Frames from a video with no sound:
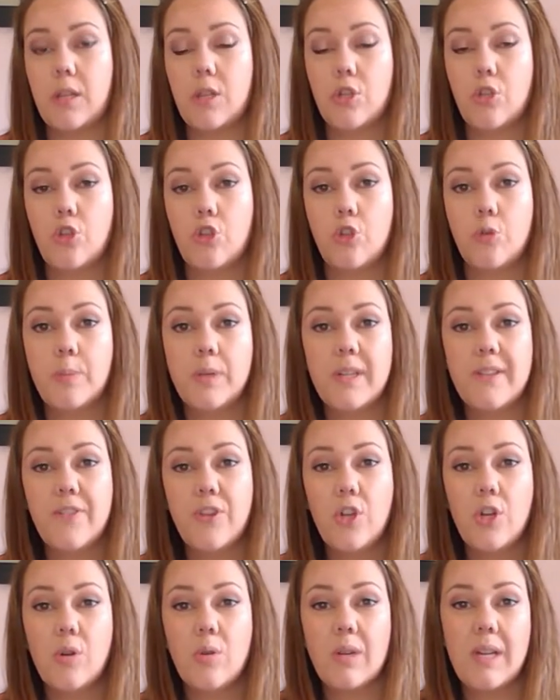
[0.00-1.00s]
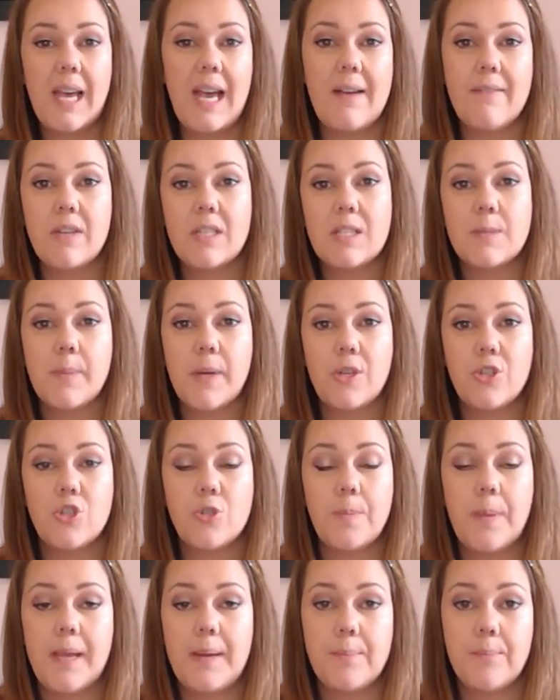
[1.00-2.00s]
the glue, but if you don't have a sponge
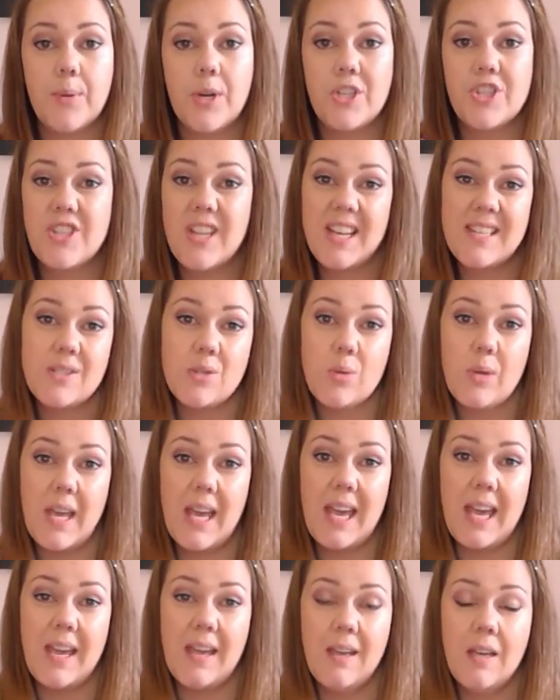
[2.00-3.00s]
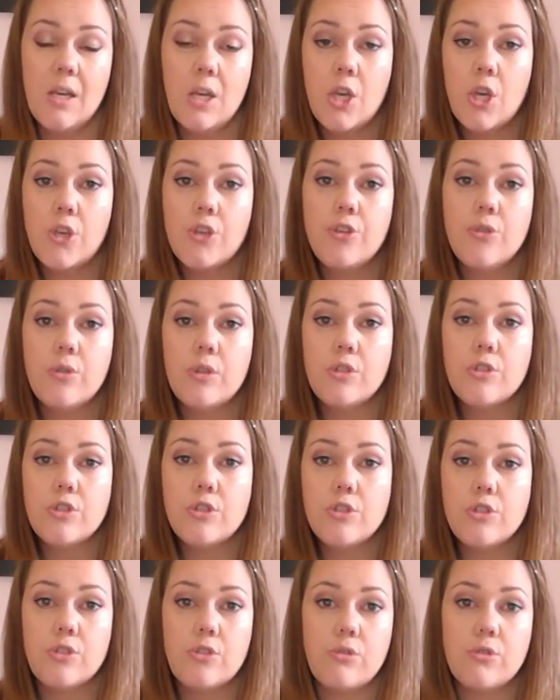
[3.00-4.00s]
paintbrush, that's okay. You can
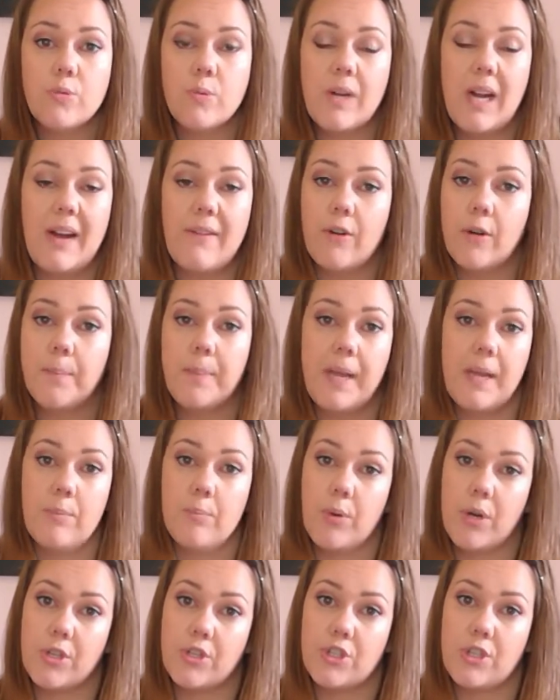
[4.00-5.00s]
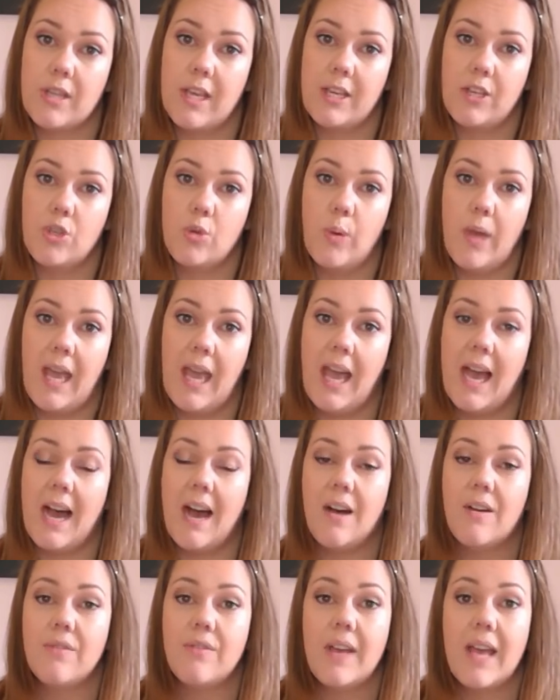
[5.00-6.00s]
just use whatever paintbrush that you
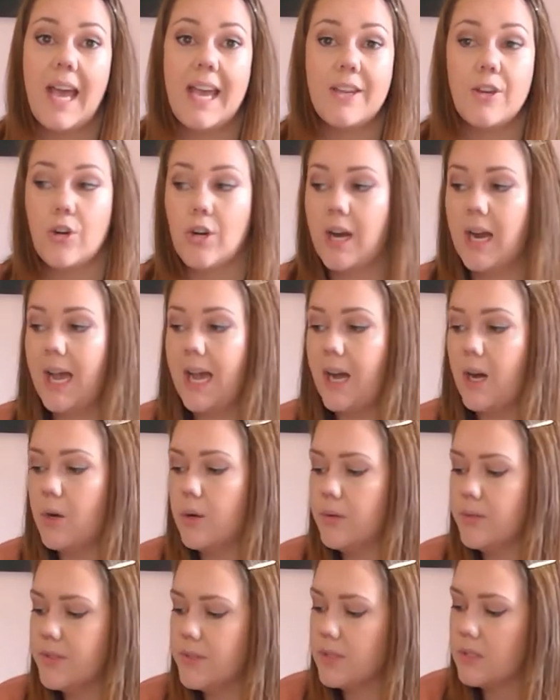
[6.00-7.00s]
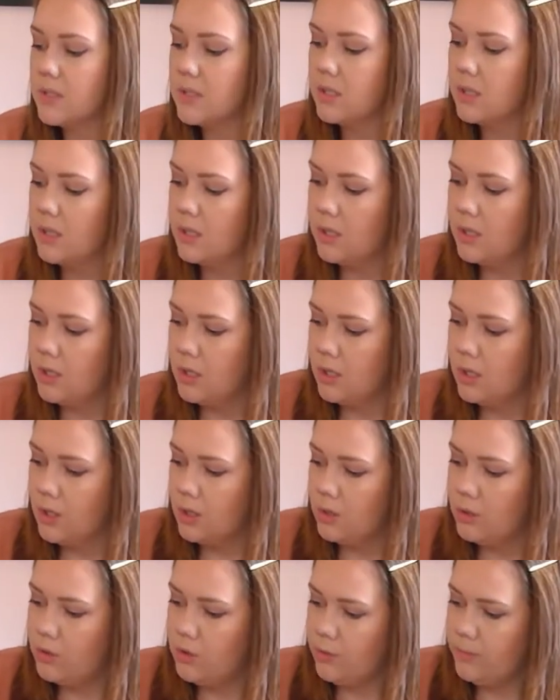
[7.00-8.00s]
have at your house.
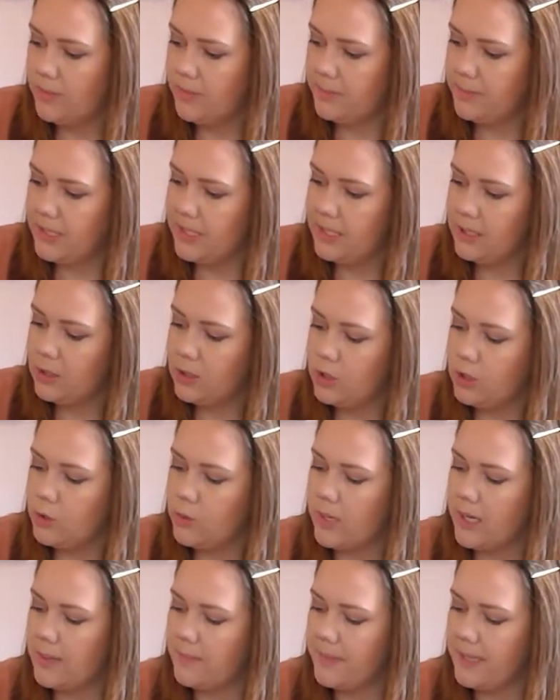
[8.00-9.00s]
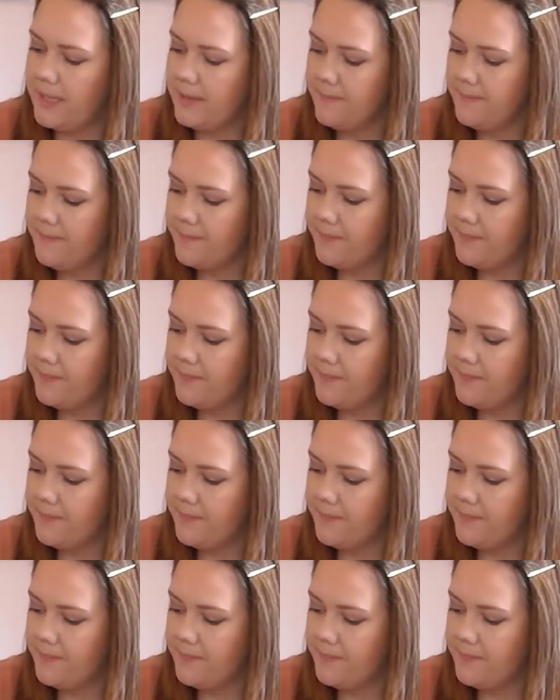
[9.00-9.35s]
Ooh, I'm getting glue on me.